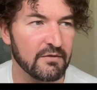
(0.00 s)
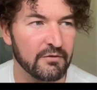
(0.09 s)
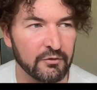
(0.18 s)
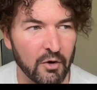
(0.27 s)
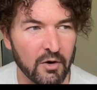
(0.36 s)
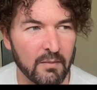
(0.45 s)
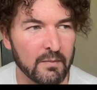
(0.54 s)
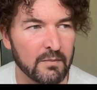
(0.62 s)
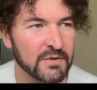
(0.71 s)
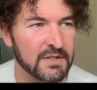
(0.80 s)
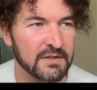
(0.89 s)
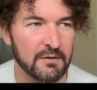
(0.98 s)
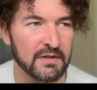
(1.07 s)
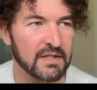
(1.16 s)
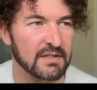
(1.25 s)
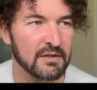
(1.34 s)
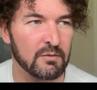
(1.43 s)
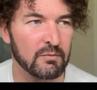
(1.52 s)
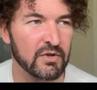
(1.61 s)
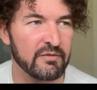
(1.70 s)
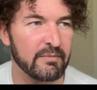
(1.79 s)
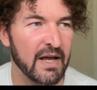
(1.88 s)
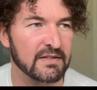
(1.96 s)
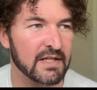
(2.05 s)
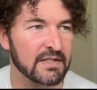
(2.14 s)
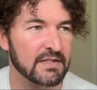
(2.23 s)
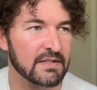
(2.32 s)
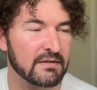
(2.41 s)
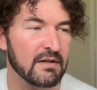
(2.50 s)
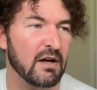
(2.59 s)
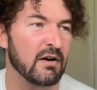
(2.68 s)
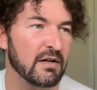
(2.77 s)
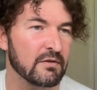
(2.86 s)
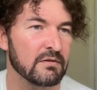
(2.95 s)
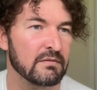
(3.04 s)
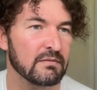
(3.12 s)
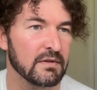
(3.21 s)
from just doing this little brief backtest, all right, cool.